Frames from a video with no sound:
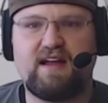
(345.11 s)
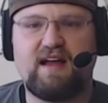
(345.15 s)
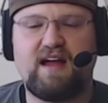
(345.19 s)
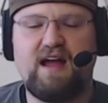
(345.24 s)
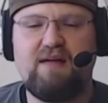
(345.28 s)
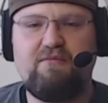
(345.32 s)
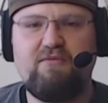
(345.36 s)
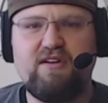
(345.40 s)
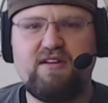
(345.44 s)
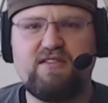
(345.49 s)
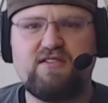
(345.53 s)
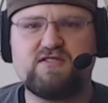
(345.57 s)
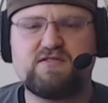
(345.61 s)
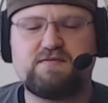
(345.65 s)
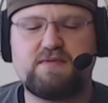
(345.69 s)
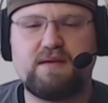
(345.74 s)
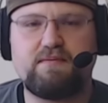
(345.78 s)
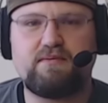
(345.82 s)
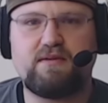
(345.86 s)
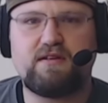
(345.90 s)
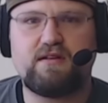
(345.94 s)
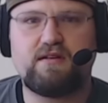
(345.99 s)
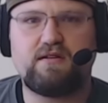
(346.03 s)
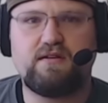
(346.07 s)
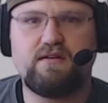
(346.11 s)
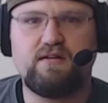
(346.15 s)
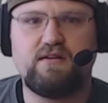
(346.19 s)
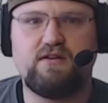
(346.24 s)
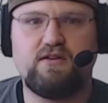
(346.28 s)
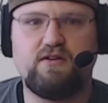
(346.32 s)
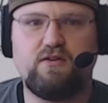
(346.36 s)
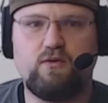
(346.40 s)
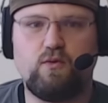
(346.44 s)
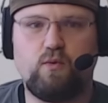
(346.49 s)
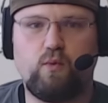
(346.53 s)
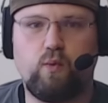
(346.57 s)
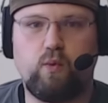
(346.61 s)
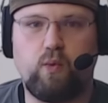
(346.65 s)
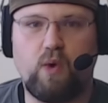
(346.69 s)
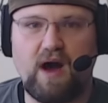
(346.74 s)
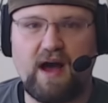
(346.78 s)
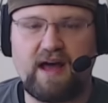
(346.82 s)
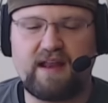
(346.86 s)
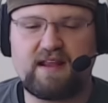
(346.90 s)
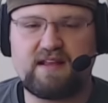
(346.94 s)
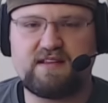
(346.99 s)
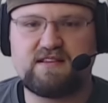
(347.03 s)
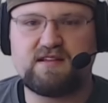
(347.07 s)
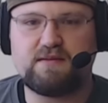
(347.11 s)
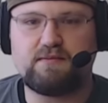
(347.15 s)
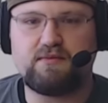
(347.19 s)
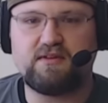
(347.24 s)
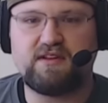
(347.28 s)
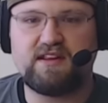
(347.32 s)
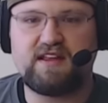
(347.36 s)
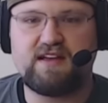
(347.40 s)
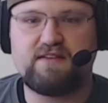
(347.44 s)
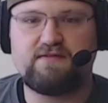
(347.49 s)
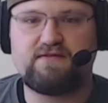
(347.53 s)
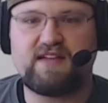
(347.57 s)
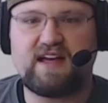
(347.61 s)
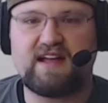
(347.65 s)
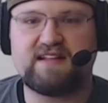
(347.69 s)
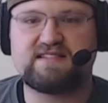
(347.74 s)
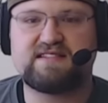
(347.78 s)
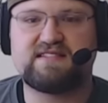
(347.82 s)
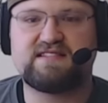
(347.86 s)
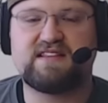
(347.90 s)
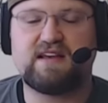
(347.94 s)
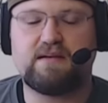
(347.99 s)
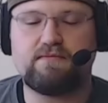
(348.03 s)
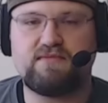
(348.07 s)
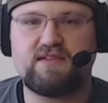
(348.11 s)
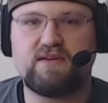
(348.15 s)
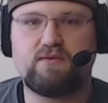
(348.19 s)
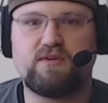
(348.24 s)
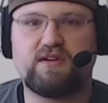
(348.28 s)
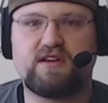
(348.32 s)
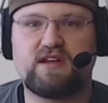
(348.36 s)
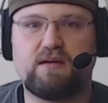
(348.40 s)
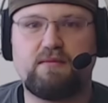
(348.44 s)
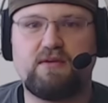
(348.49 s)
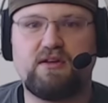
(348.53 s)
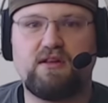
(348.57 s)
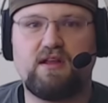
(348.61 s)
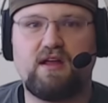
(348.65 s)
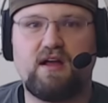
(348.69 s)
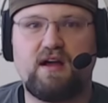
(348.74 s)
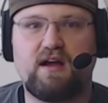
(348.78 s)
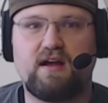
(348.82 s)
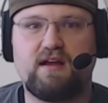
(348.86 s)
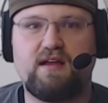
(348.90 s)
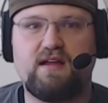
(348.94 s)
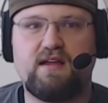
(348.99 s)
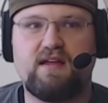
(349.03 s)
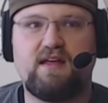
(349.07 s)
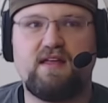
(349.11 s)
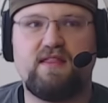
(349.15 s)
I'm one of those people who wanted to believe that something would come along